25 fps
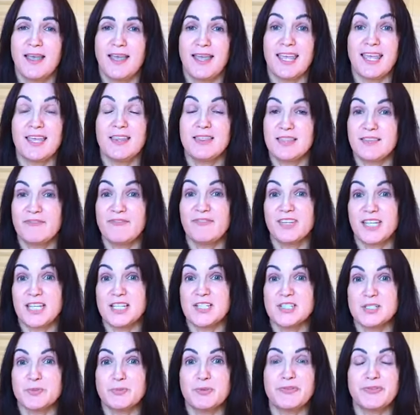In the
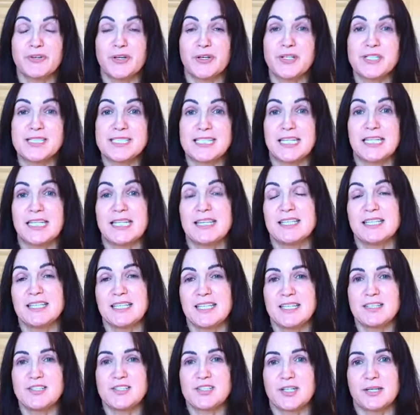kitchen, we're focusing it in the
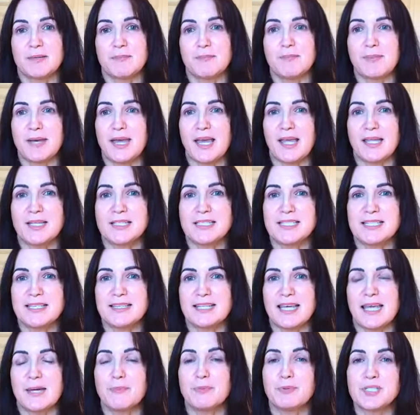kitchen, but
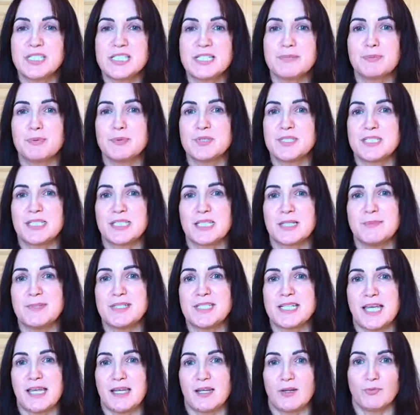they are principles that can be
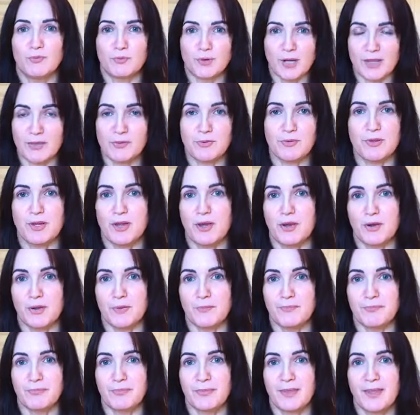taken right through the
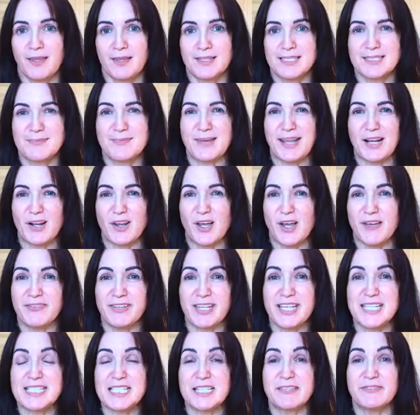home to make life
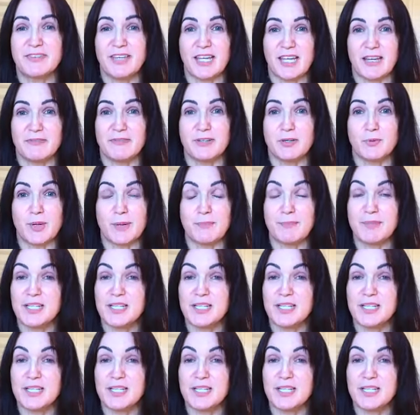easier for everyone.